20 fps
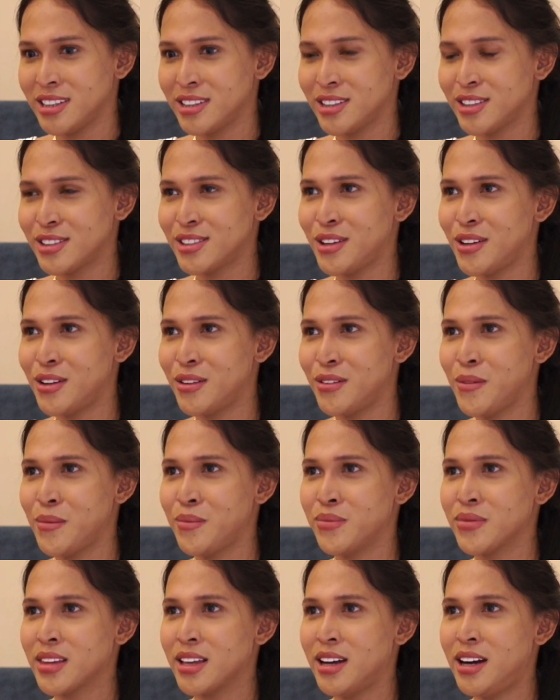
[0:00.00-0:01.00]
So
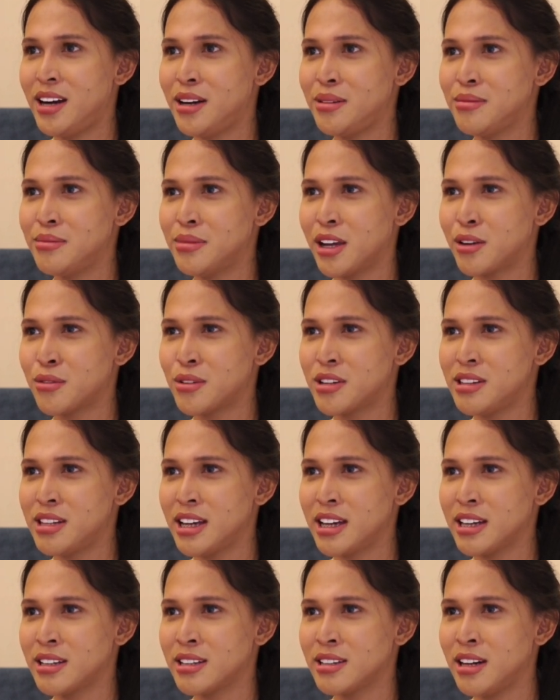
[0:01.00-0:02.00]
there were
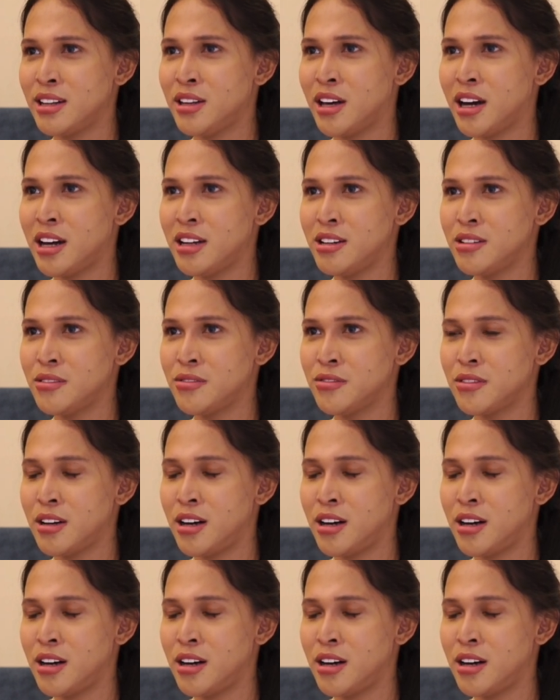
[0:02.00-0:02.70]
like a lot of